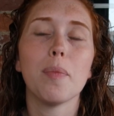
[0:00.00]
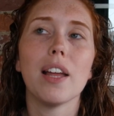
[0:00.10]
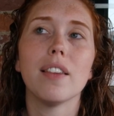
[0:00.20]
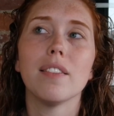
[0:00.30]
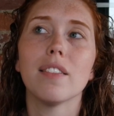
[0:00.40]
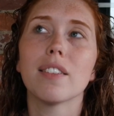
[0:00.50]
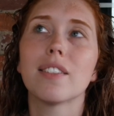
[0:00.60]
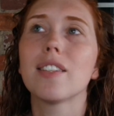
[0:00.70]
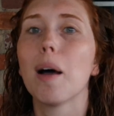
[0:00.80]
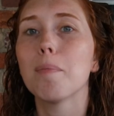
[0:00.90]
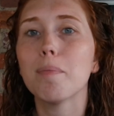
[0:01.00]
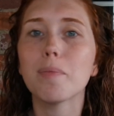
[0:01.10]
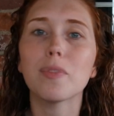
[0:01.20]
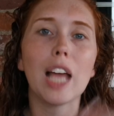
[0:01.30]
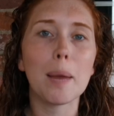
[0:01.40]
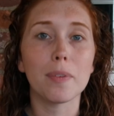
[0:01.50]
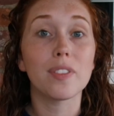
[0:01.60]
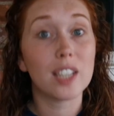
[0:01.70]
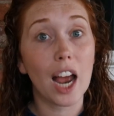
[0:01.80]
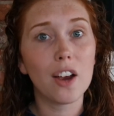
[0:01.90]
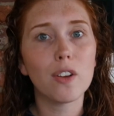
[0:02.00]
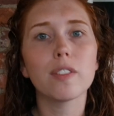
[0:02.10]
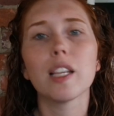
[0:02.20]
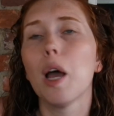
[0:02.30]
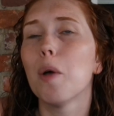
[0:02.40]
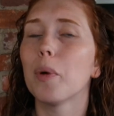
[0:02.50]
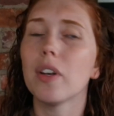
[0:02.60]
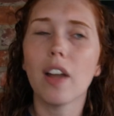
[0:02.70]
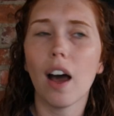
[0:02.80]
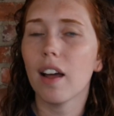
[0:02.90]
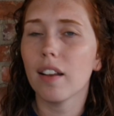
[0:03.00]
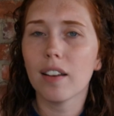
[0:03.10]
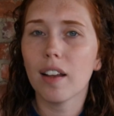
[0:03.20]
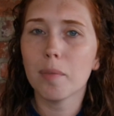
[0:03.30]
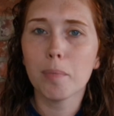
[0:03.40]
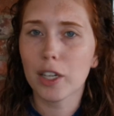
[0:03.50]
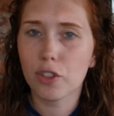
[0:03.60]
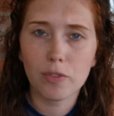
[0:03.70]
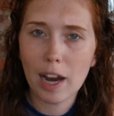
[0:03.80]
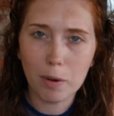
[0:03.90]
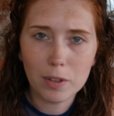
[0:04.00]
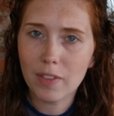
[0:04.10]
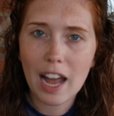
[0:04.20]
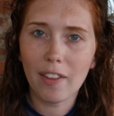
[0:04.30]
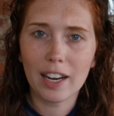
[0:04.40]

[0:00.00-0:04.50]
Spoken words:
and some type of styles, but not much out of that.